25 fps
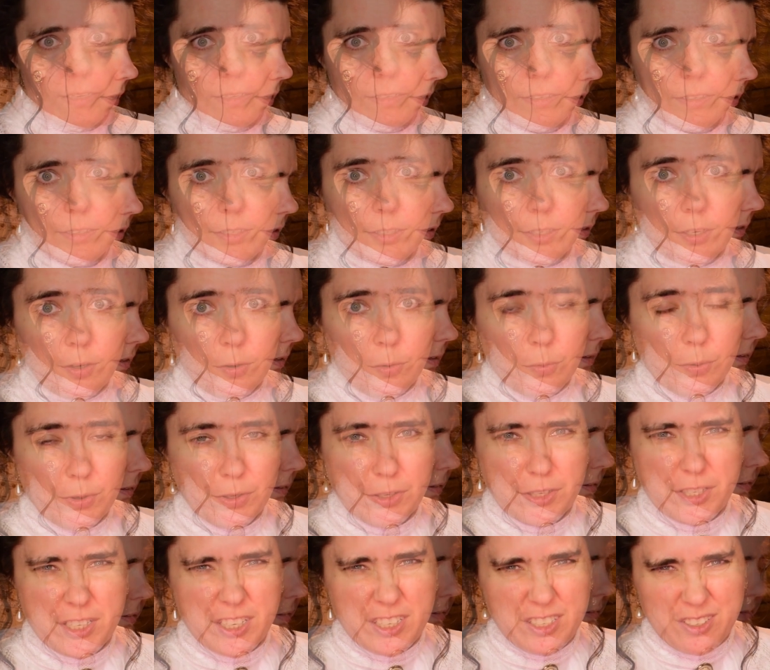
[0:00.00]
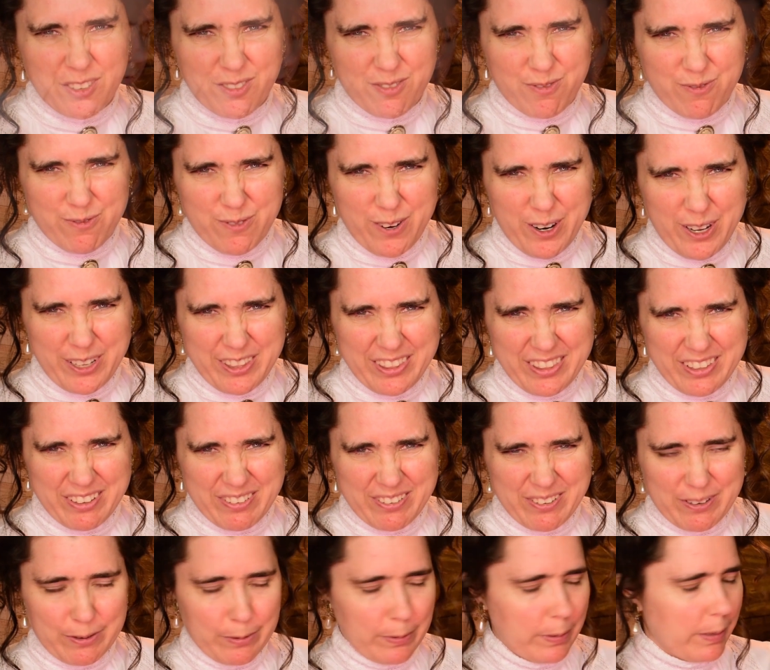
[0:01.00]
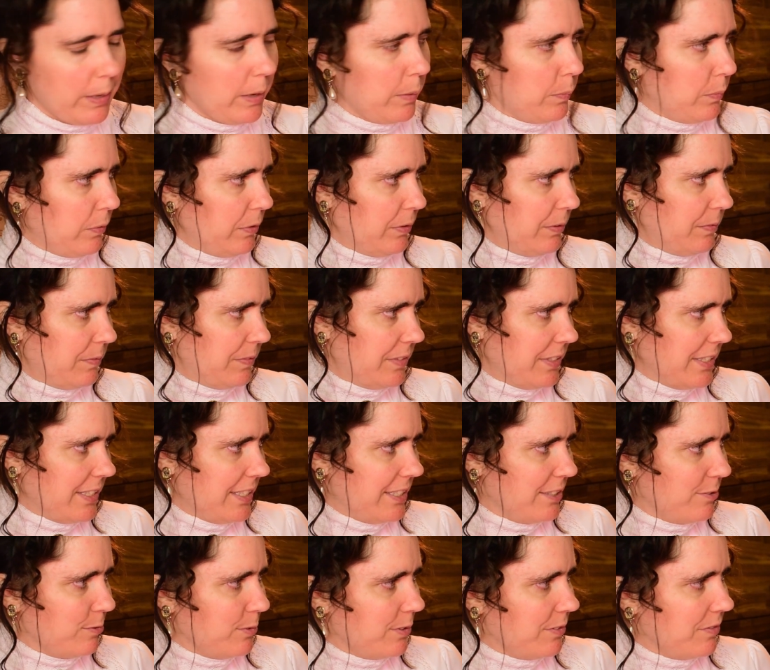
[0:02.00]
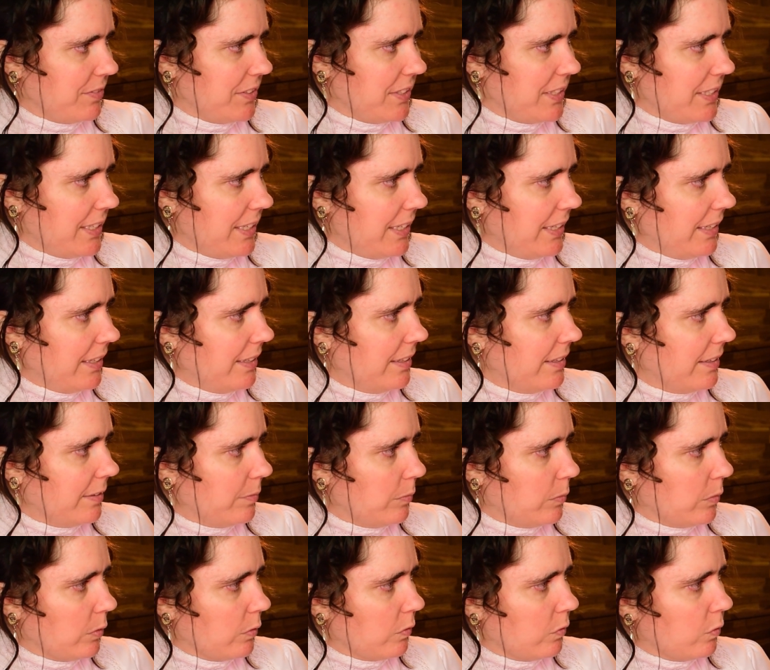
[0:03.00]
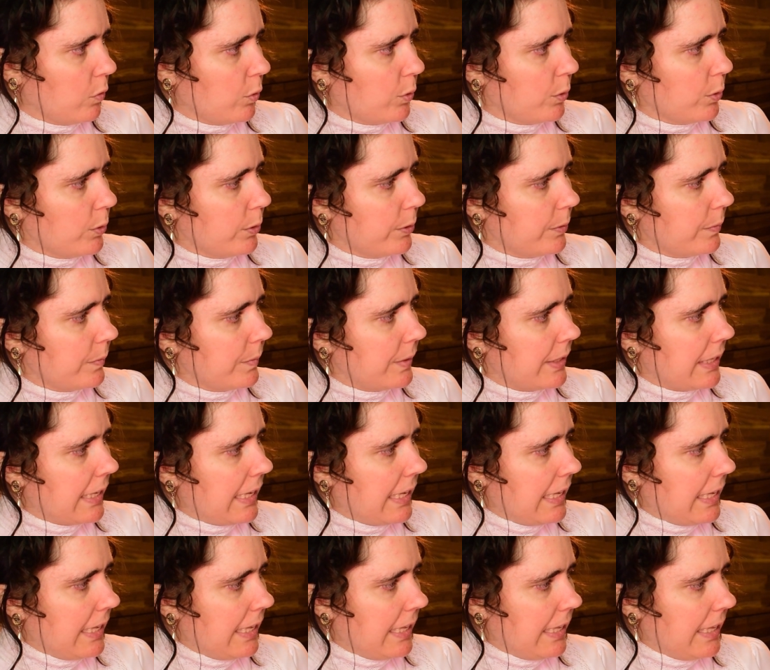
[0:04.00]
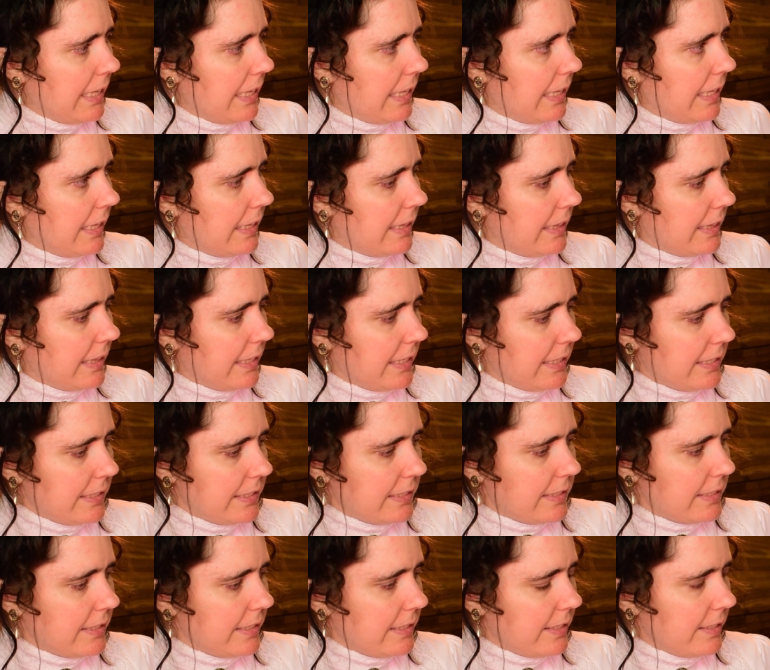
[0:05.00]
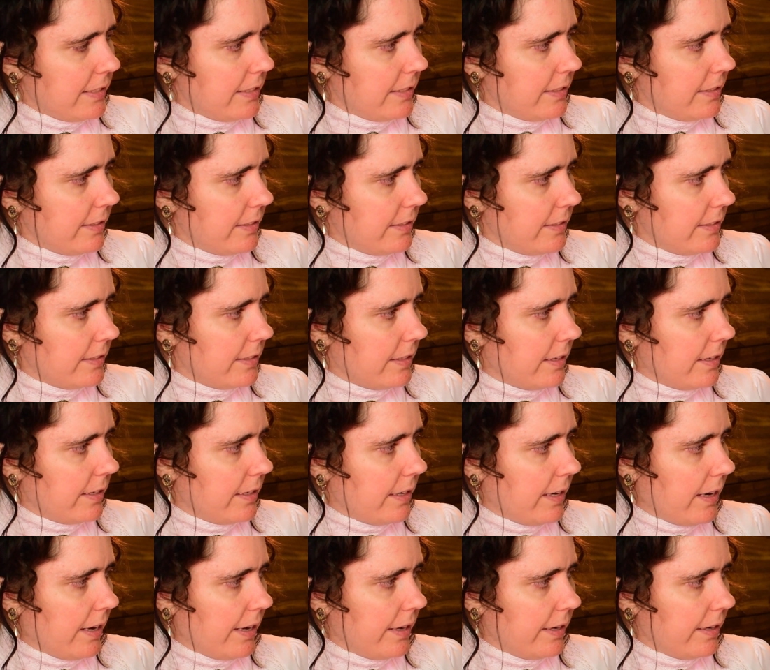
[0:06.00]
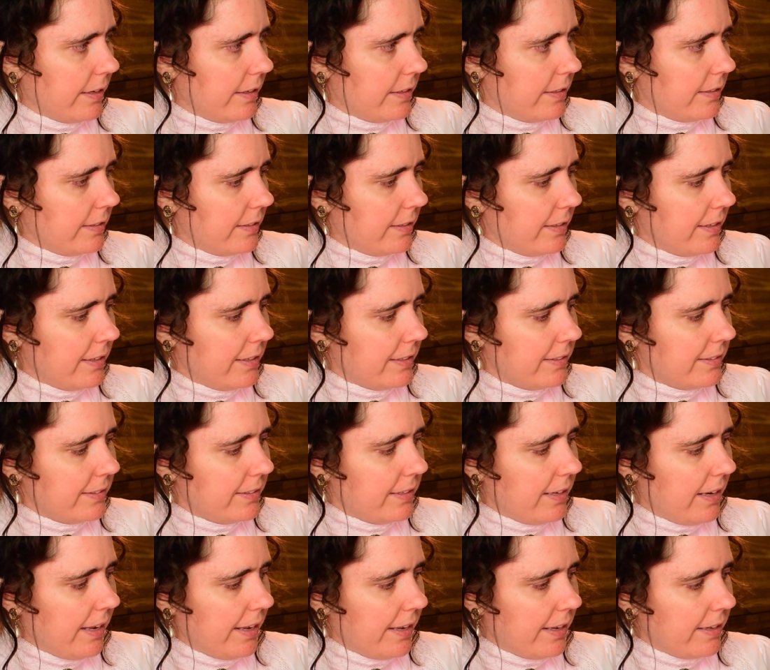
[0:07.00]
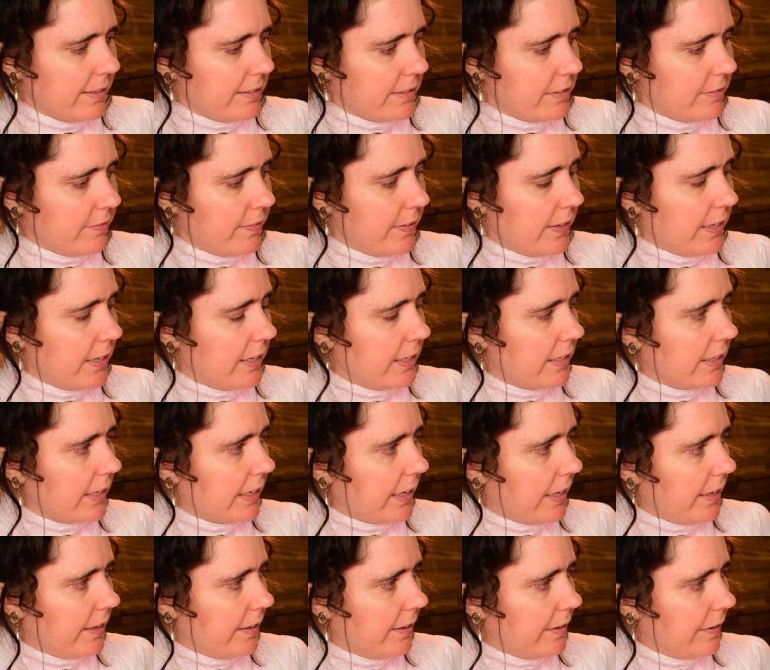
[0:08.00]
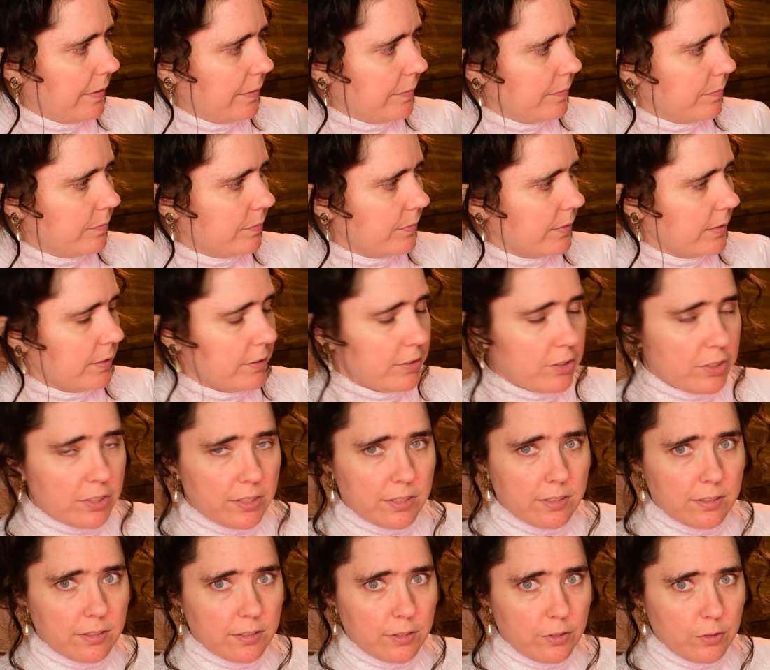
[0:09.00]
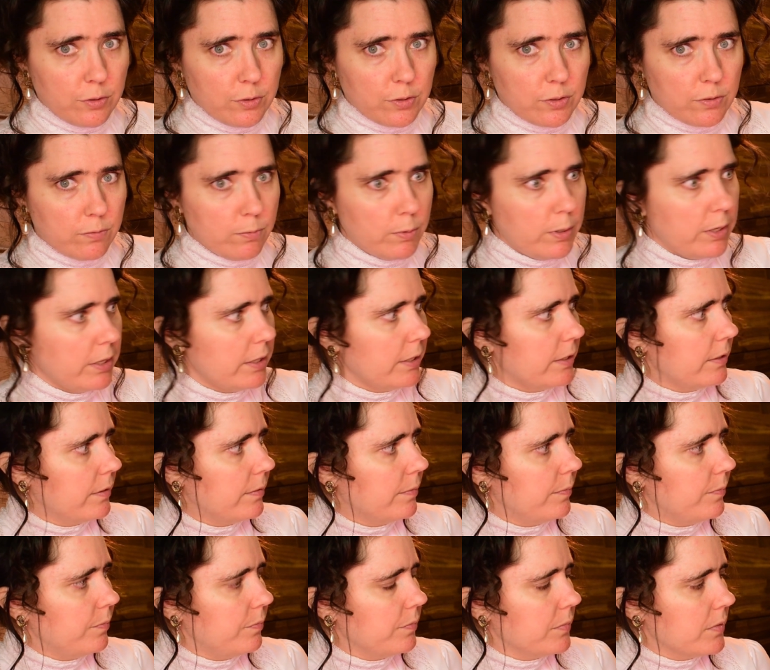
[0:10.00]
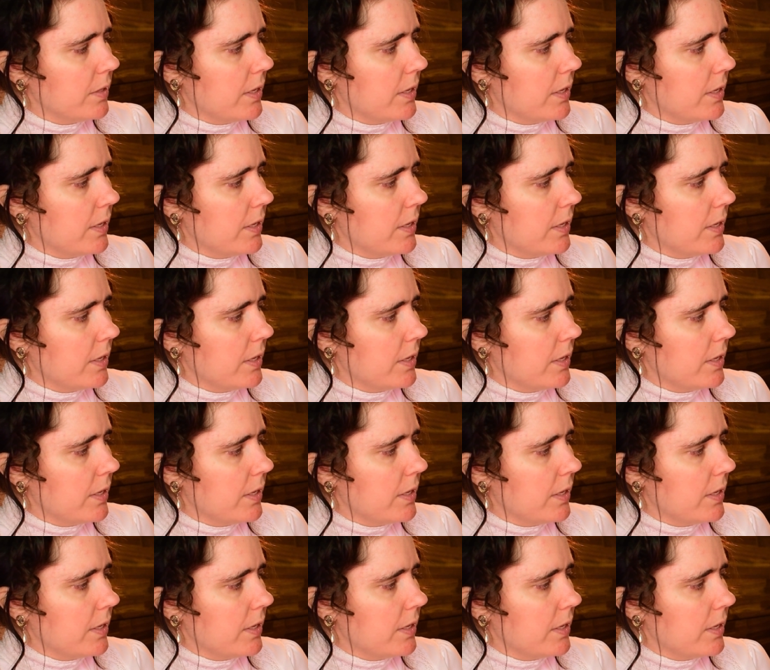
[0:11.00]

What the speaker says: So we'll just run through a couple of these. We've seen them before. This is Nyasverige, which is New Sweden.